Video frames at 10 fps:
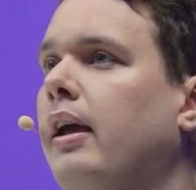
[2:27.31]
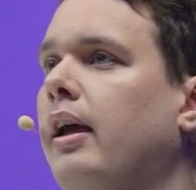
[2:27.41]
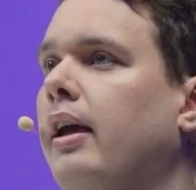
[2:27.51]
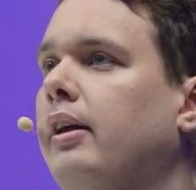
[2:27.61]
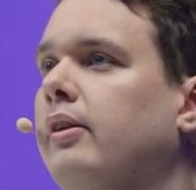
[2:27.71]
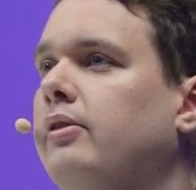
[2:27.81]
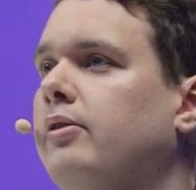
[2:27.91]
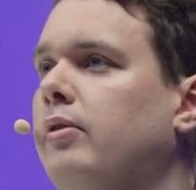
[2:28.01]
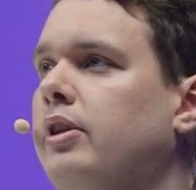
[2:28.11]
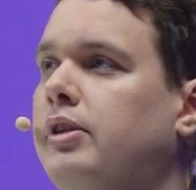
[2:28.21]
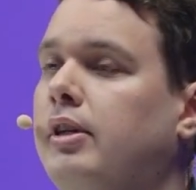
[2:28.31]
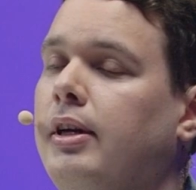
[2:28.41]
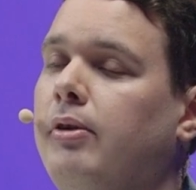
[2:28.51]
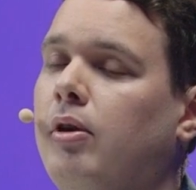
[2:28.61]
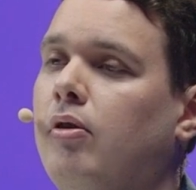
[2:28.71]
And
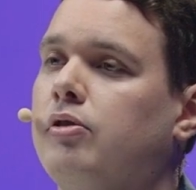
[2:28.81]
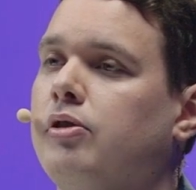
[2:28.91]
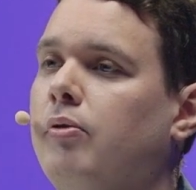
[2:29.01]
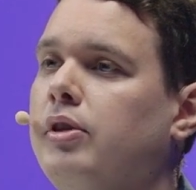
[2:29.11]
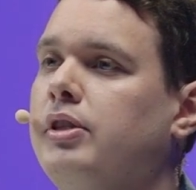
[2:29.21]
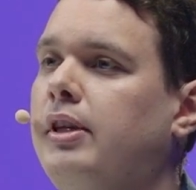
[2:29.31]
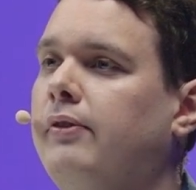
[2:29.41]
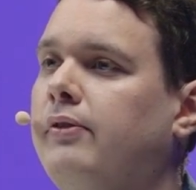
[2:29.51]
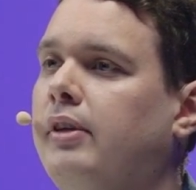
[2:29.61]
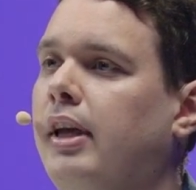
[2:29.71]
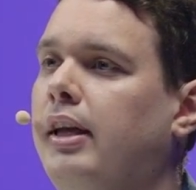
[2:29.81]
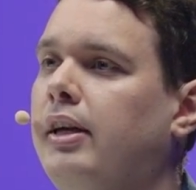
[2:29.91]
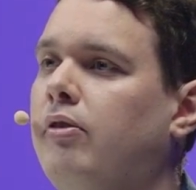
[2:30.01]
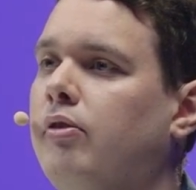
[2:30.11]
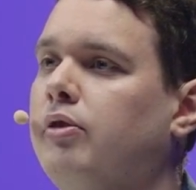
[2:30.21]
recently we also received a
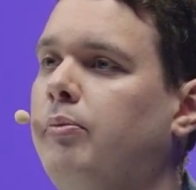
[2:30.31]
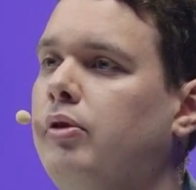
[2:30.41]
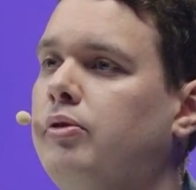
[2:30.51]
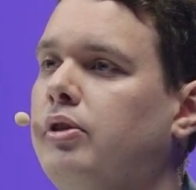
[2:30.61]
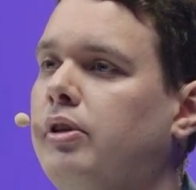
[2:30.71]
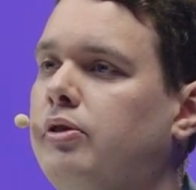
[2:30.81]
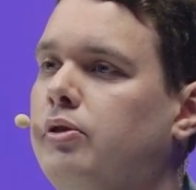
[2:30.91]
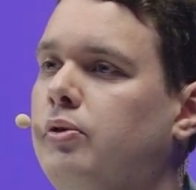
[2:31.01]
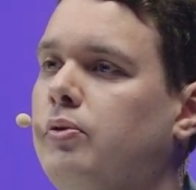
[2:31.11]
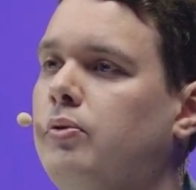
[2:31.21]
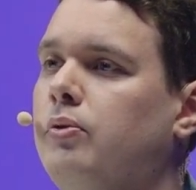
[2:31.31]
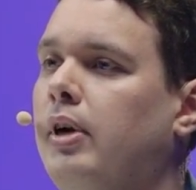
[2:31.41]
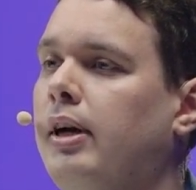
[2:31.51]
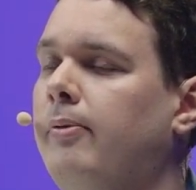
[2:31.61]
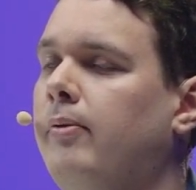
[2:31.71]
contribution
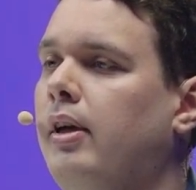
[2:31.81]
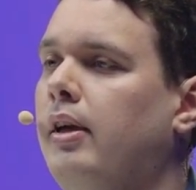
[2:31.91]
to